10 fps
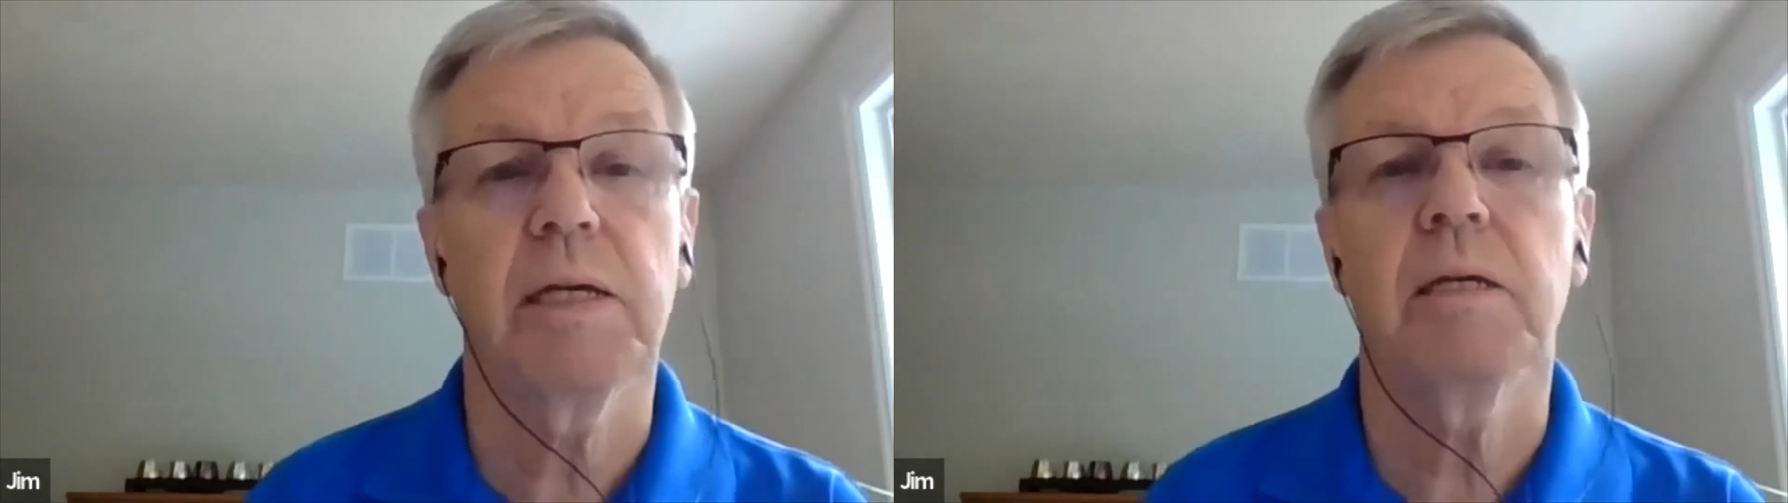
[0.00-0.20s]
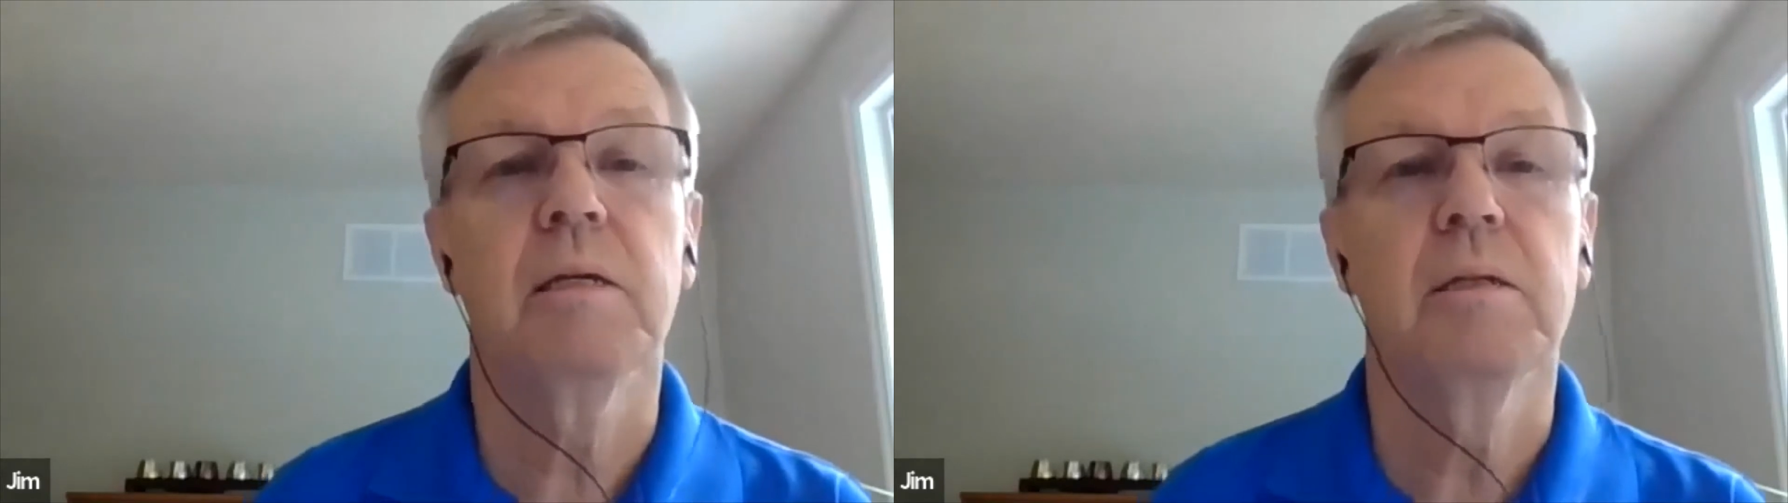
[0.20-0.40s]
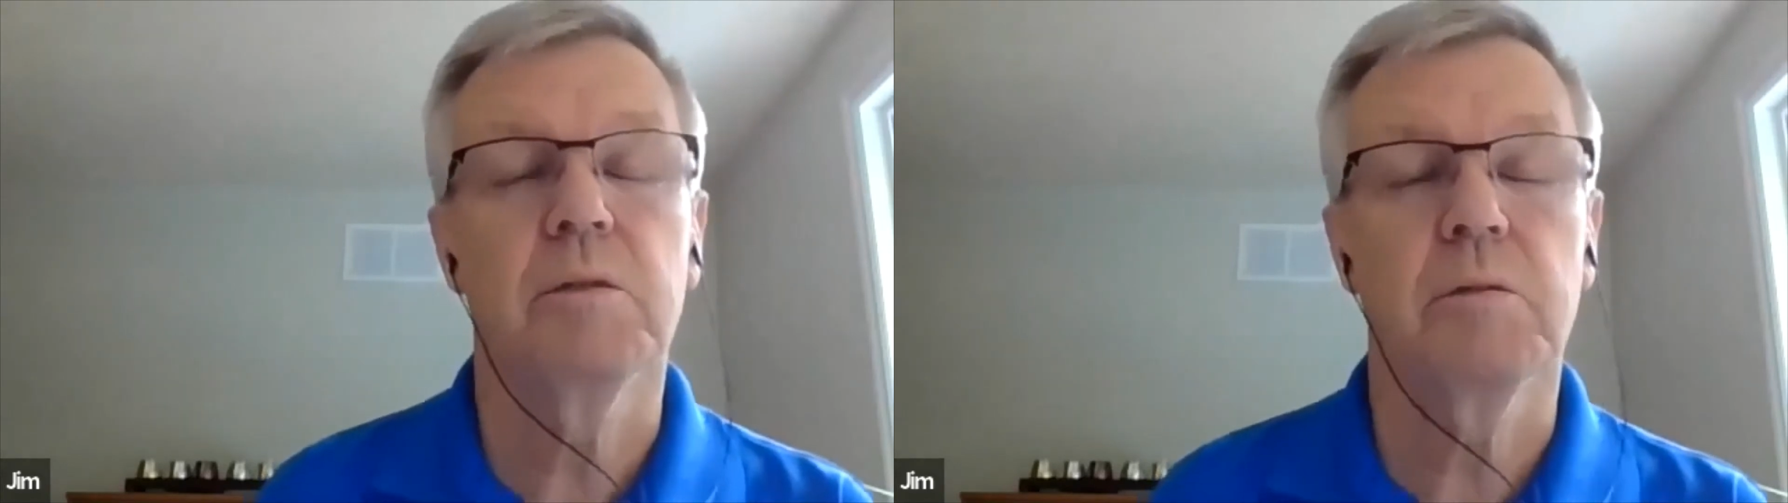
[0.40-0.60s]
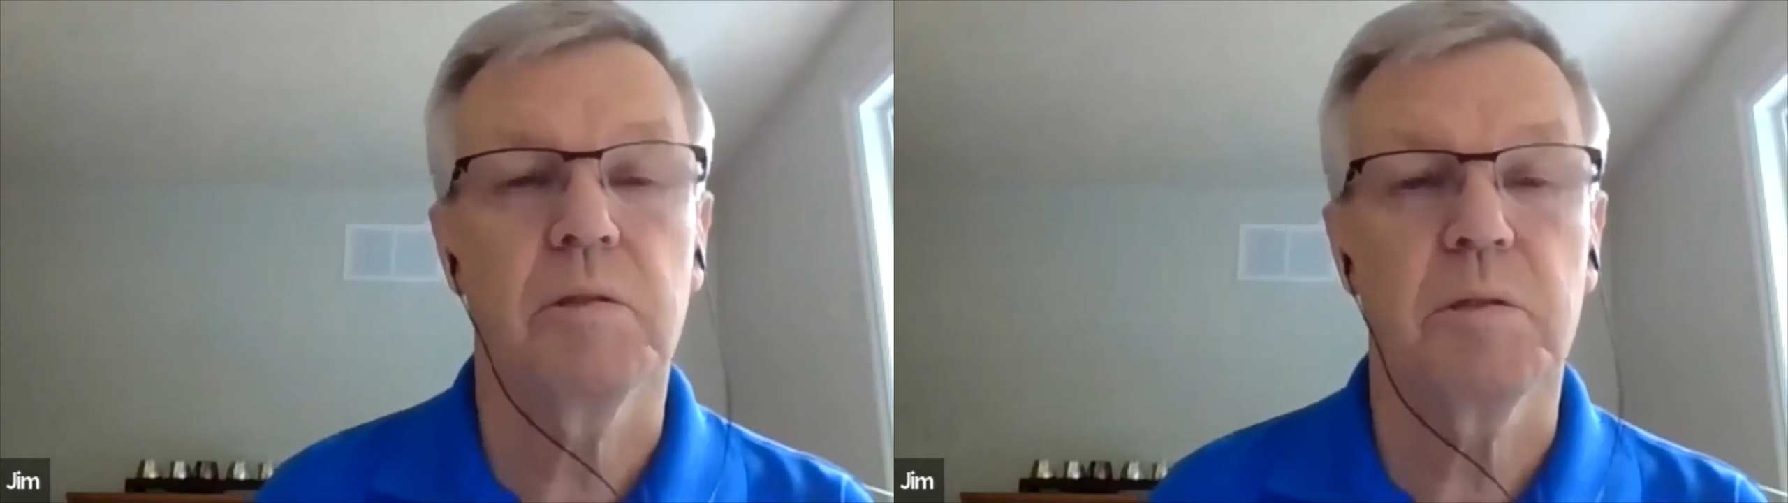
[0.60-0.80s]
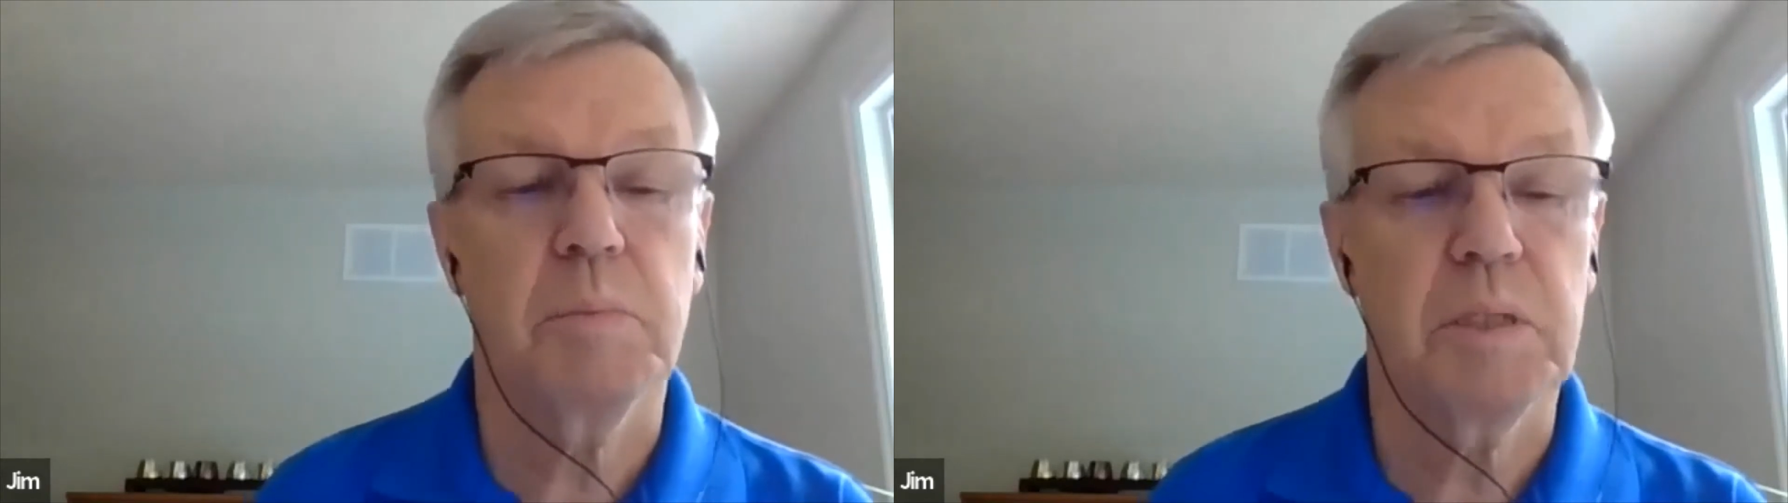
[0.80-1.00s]
a
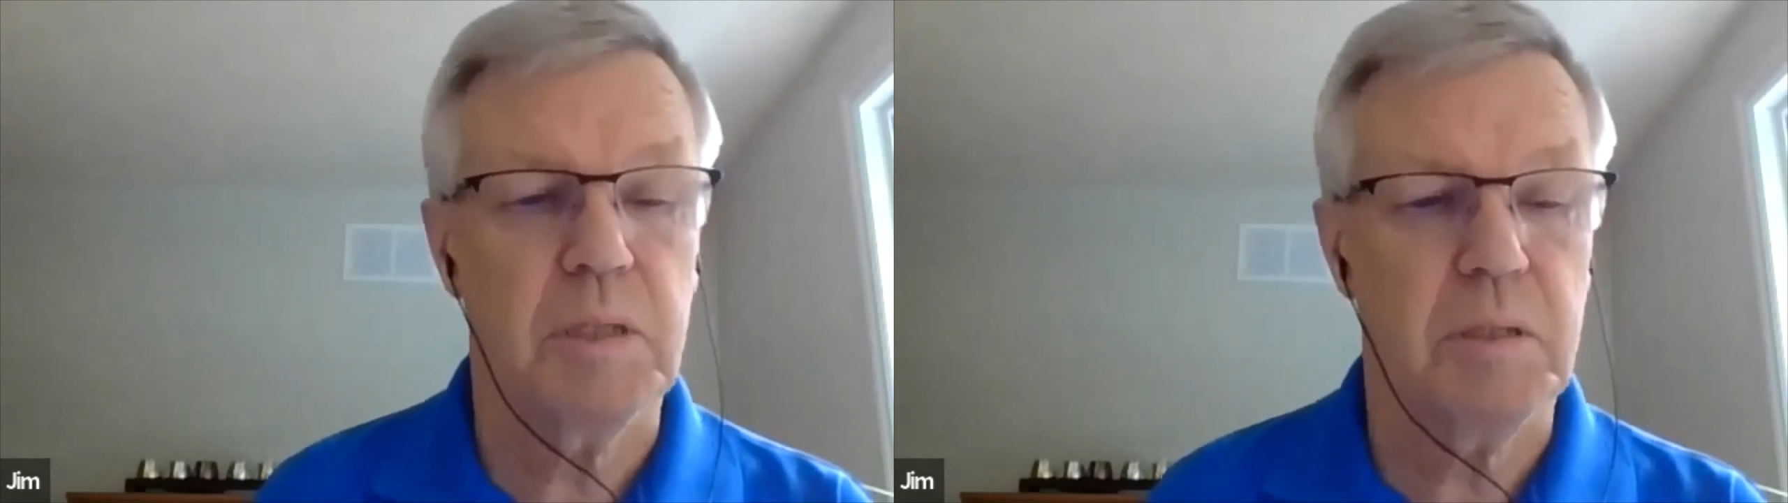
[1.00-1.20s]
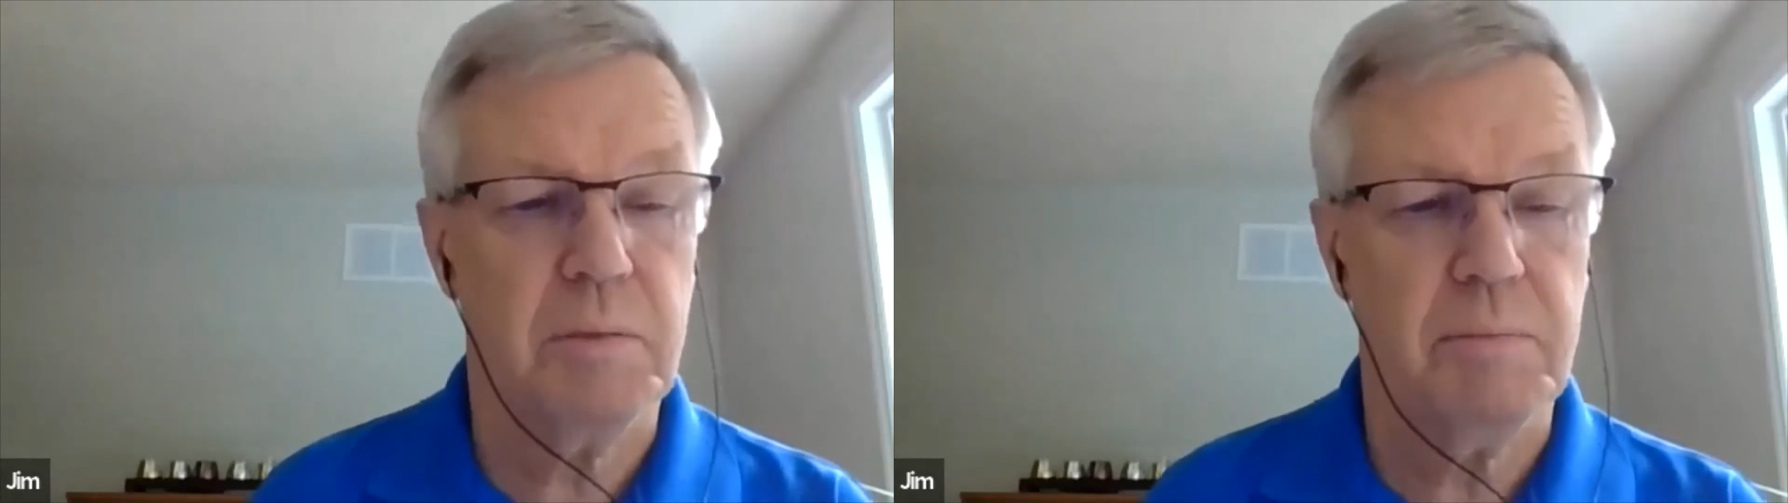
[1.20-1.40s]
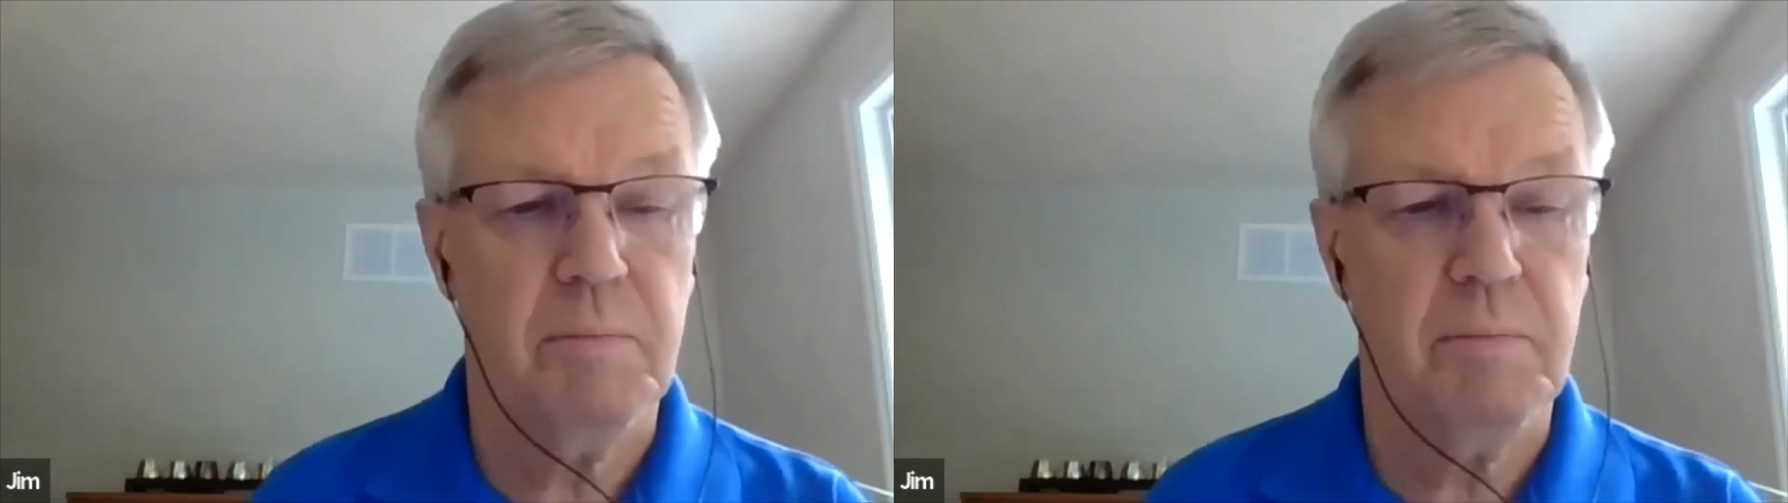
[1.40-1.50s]
tourism business.